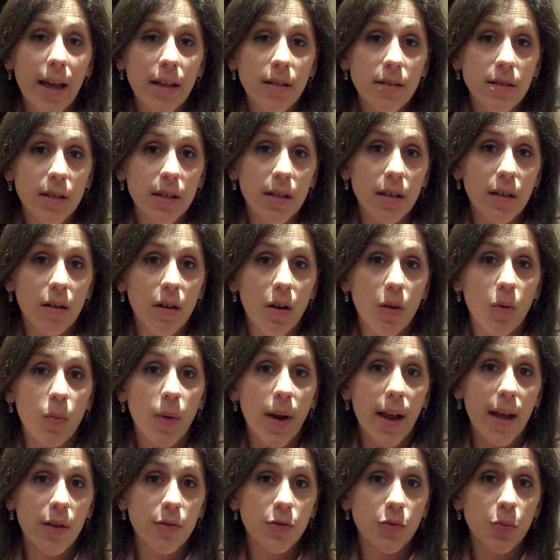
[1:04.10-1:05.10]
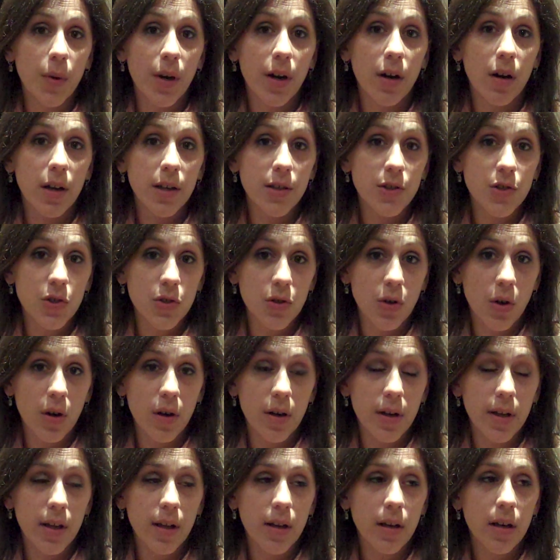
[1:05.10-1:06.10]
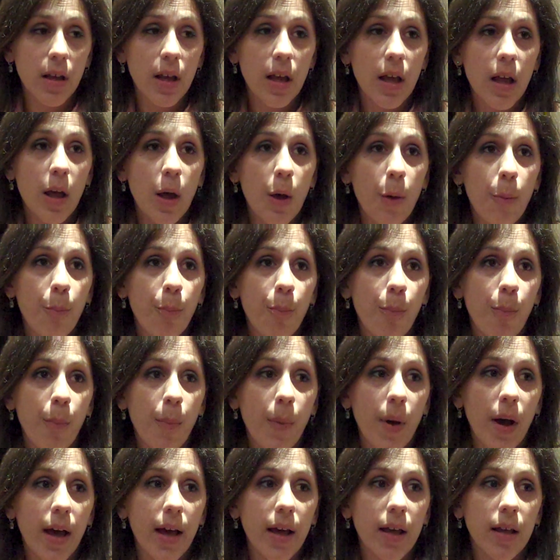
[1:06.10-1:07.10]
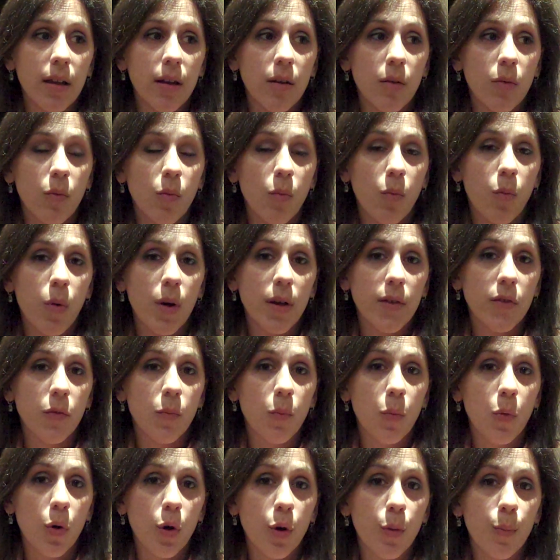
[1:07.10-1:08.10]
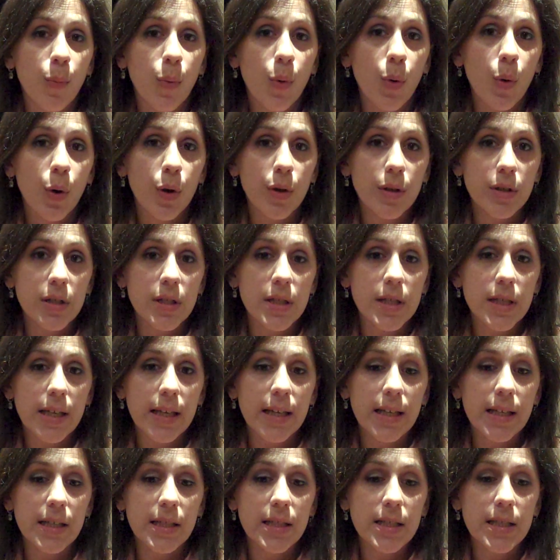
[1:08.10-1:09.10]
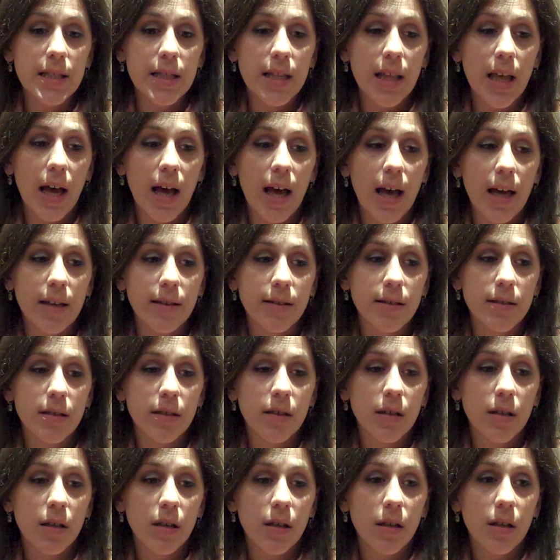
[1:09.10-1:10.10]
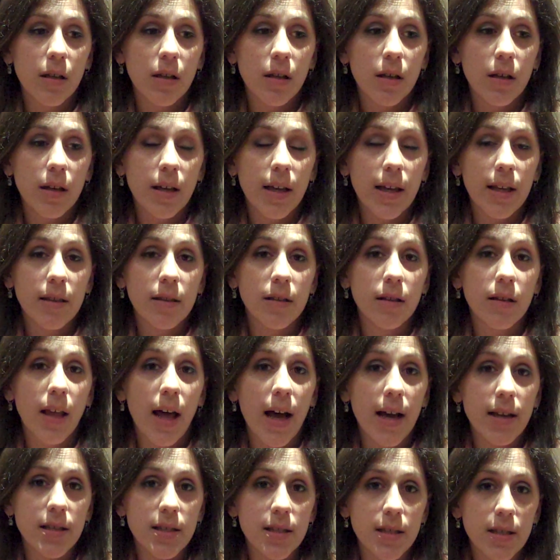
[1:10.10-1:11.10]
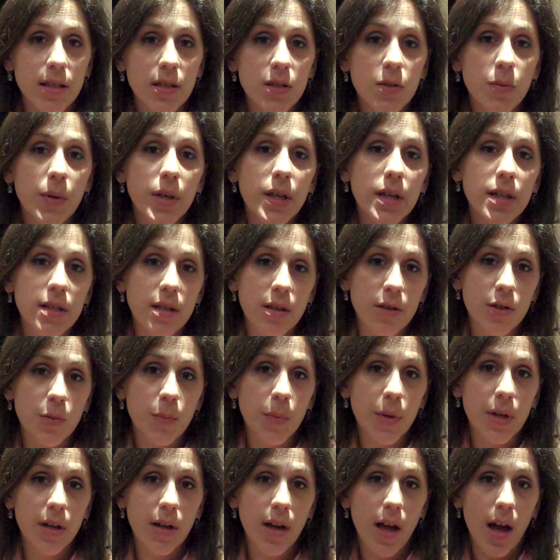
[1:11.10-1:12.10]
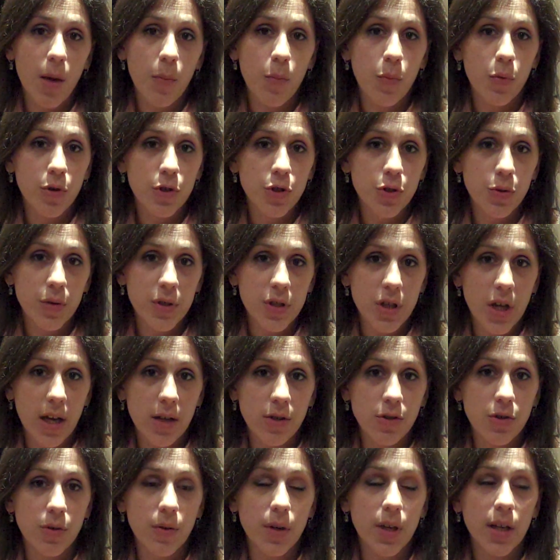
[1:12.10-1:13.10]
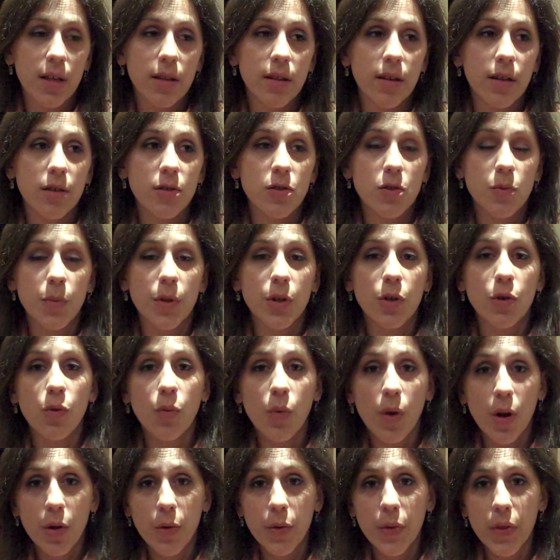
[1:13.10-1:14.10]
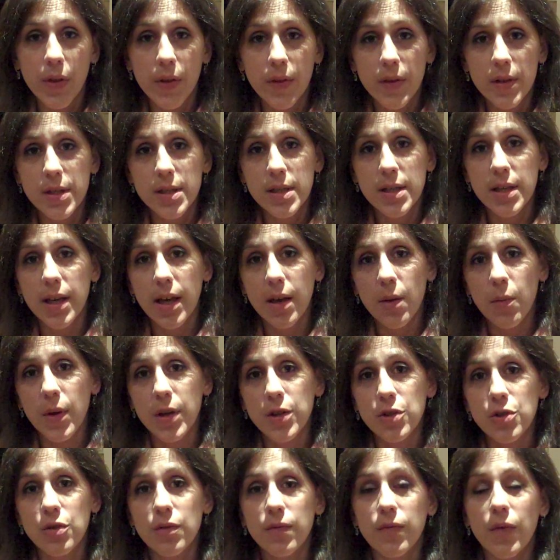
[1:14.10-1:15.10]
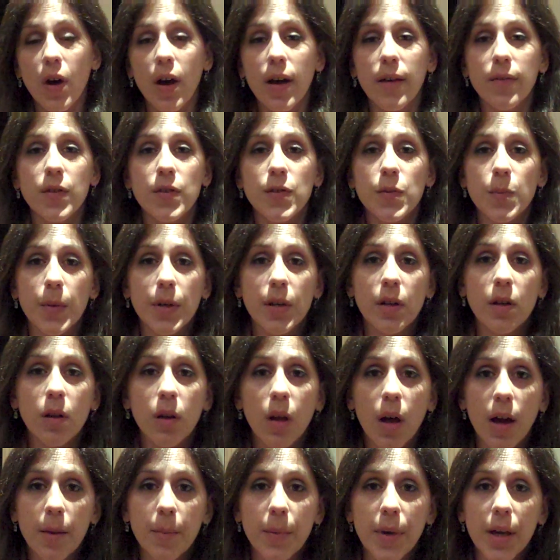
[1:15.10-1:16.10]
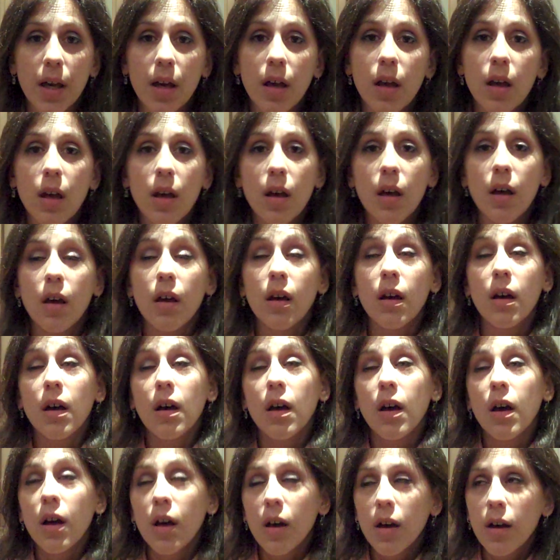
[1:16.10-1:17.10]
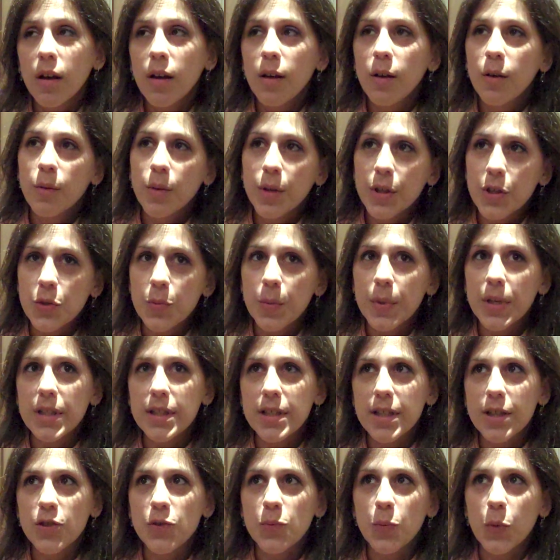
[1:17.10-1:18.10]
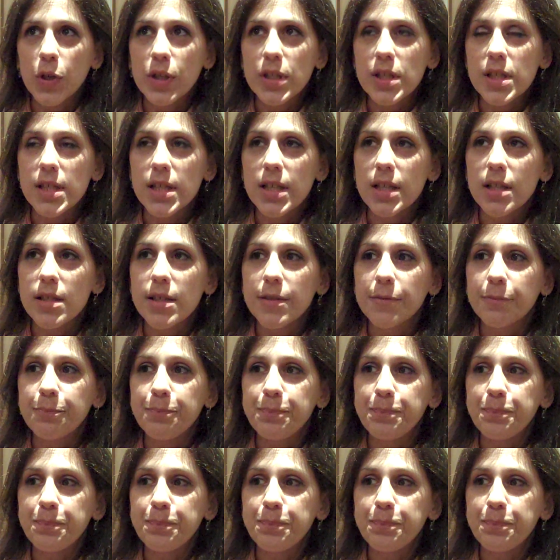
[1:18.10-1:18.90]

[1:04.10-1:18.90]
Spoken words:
ended around where I started. But what's more important is that in the last 6 weeks there's been an upward trajectory, and there's been growth, and the VID00577 has been climbing, which means there's more disease.